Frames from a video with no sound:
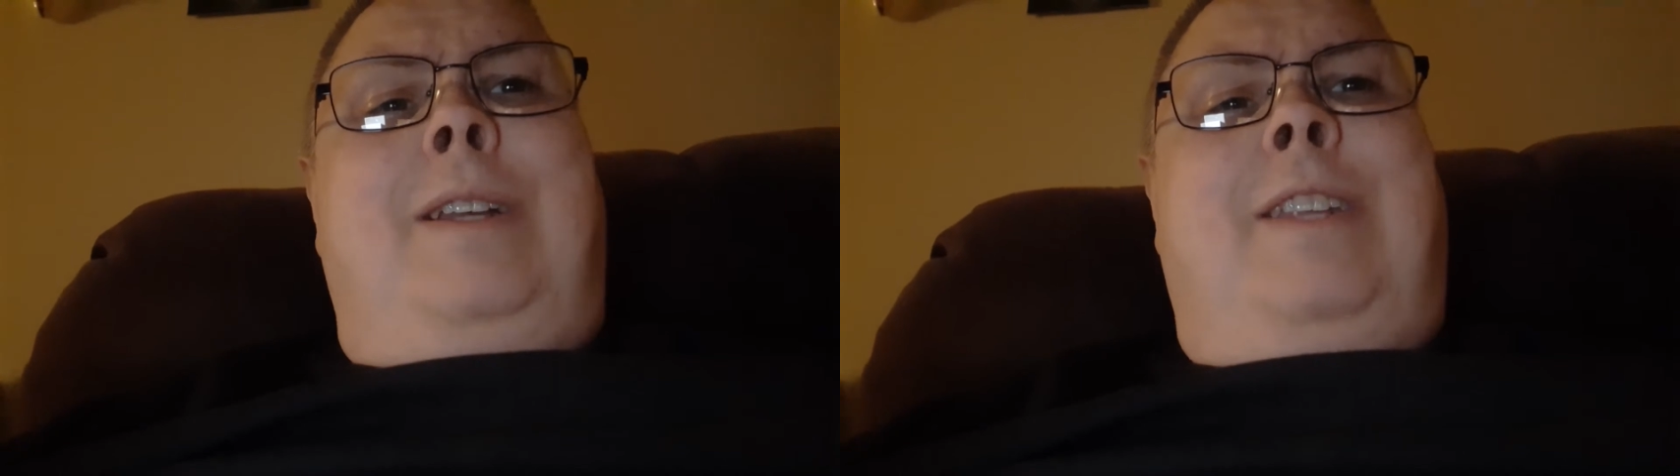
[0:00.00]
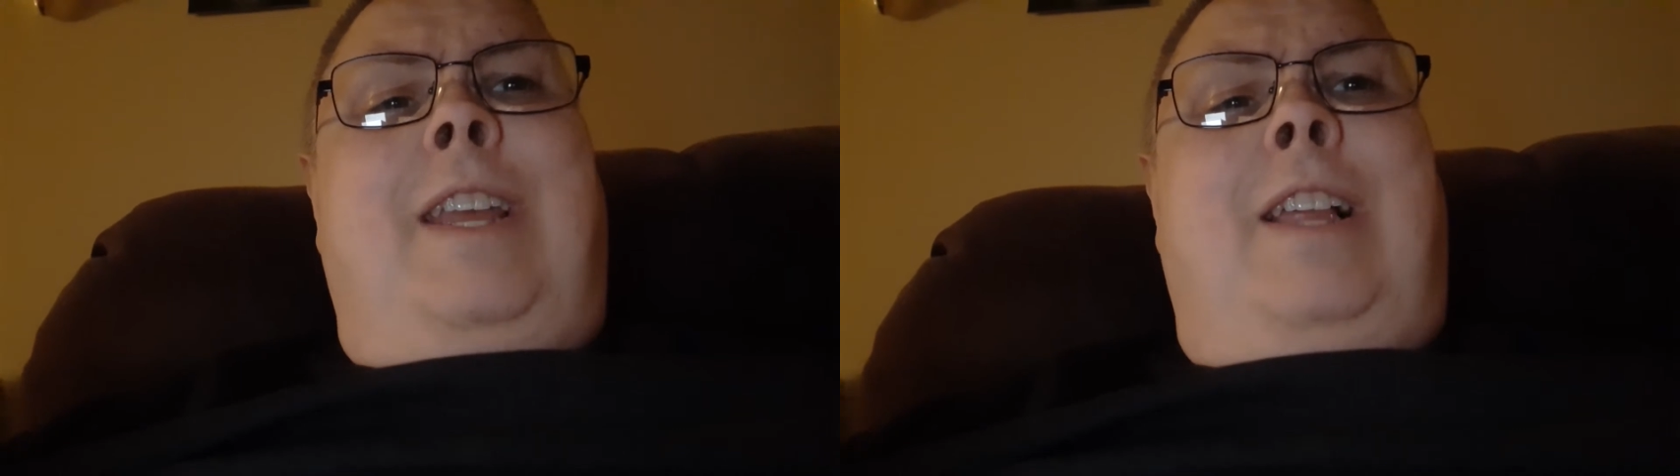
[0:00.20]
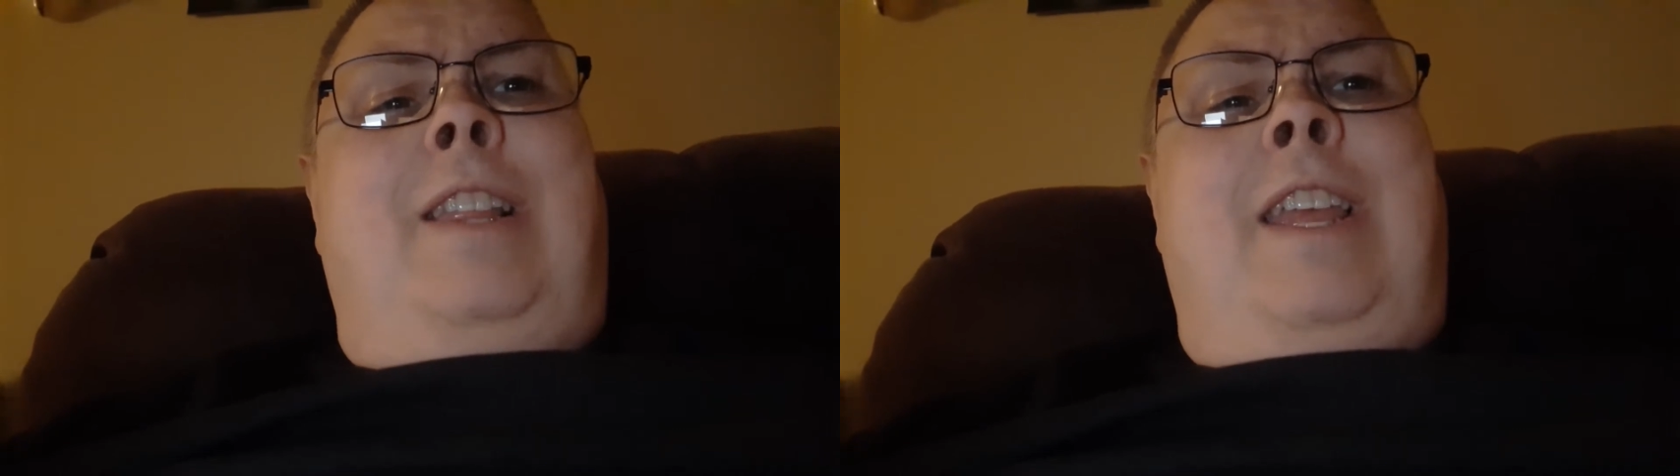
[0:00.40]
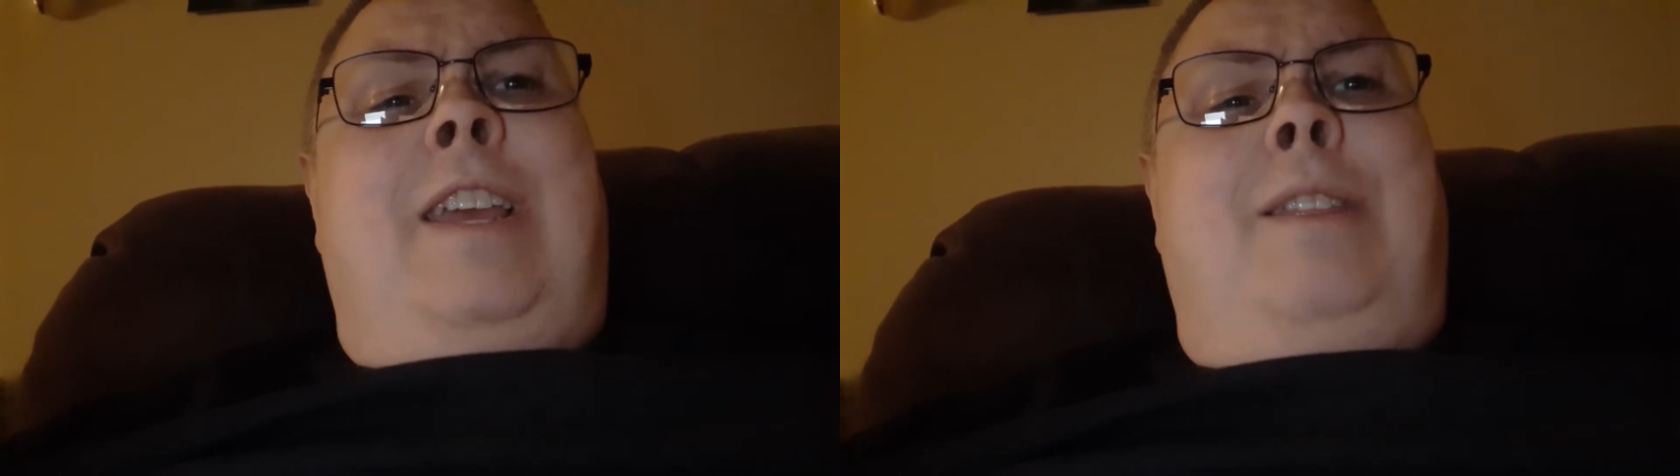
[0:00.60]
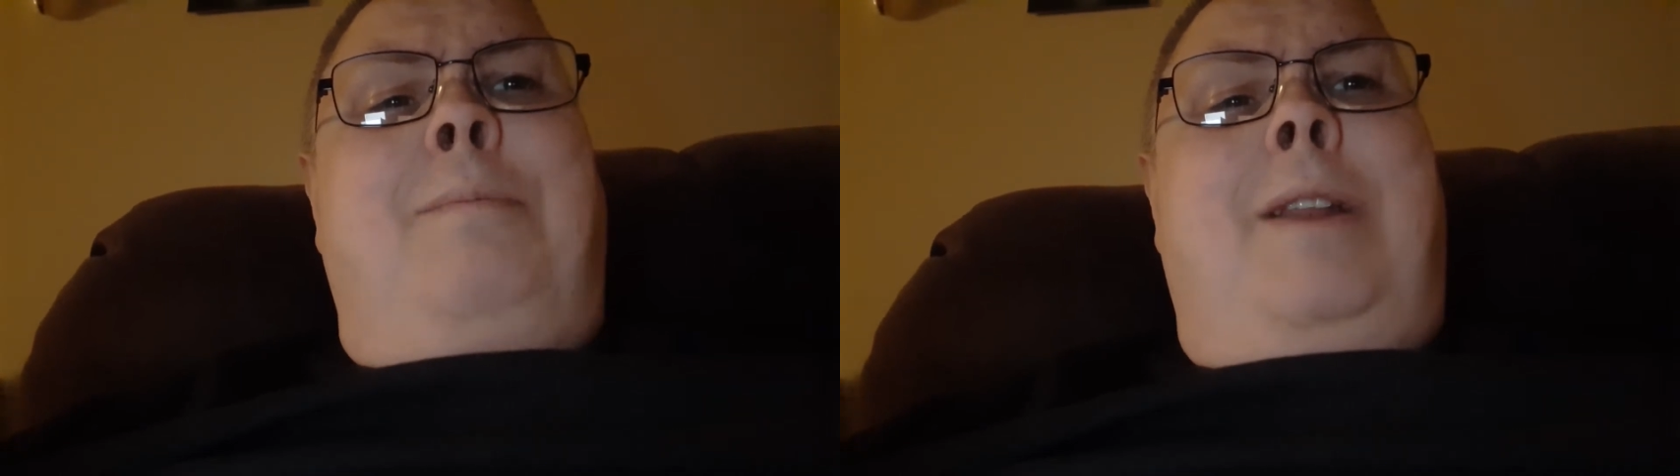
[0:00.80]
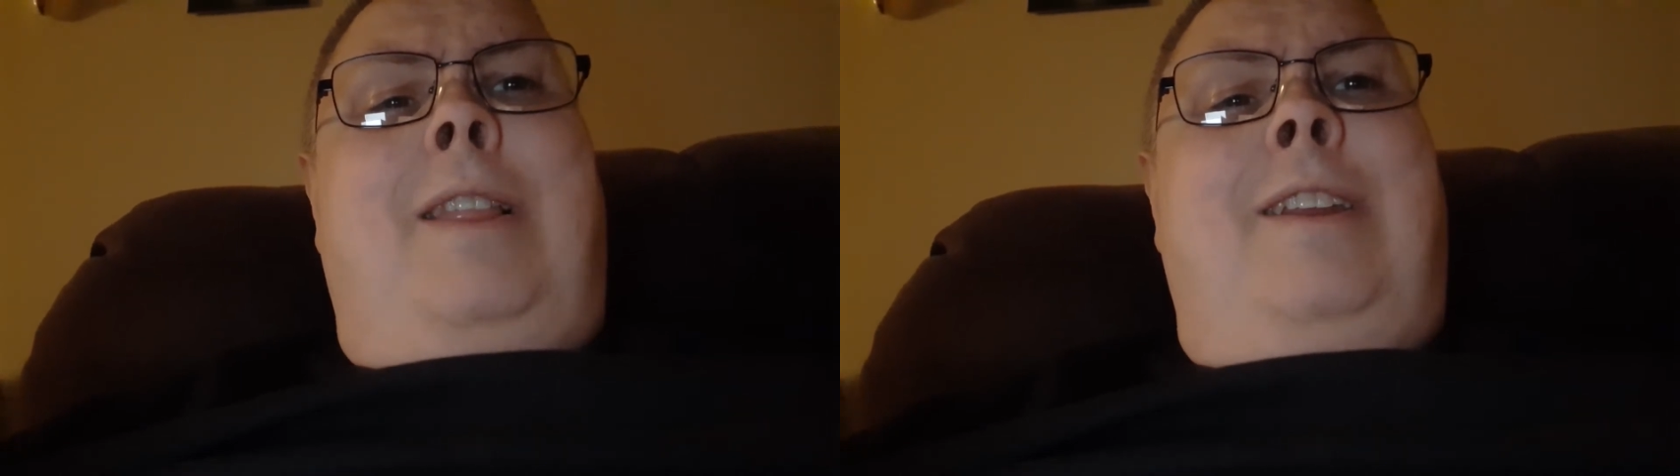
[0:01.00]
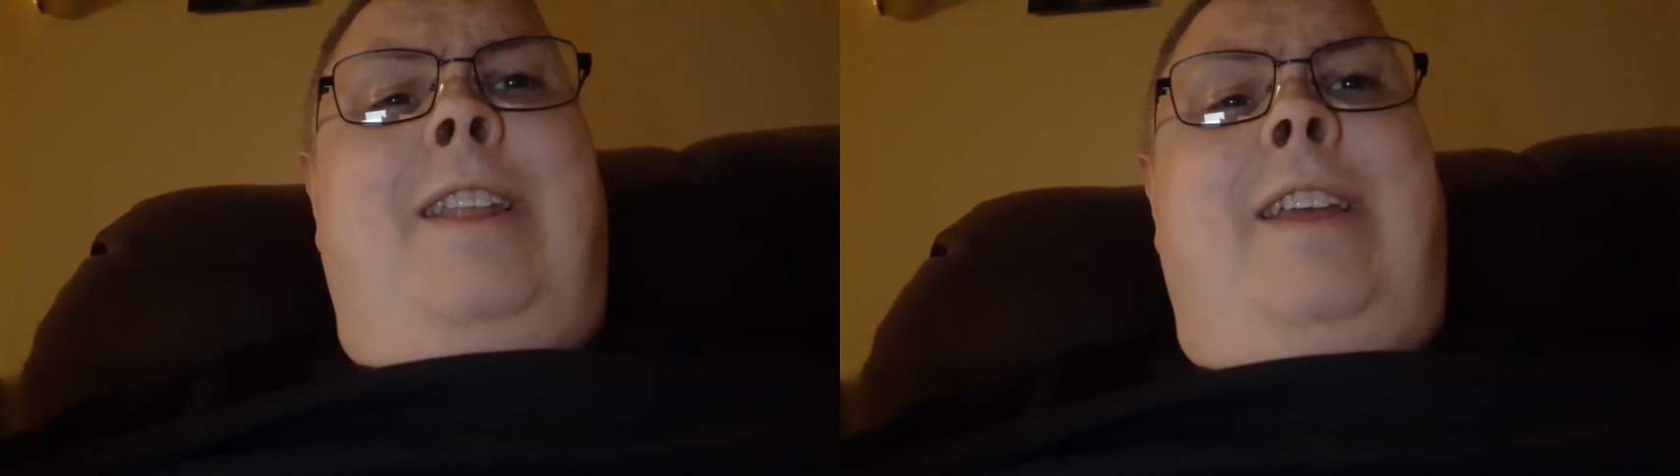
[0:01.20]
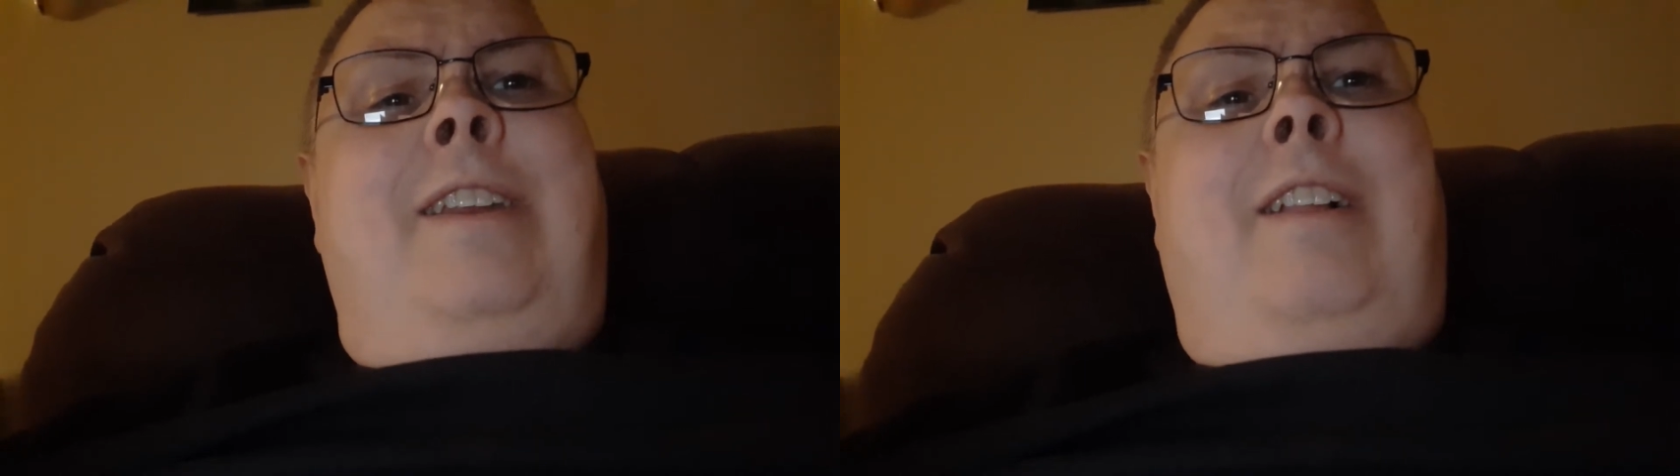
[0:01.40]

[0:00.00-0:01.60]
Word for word: take a leak in the middle of the night,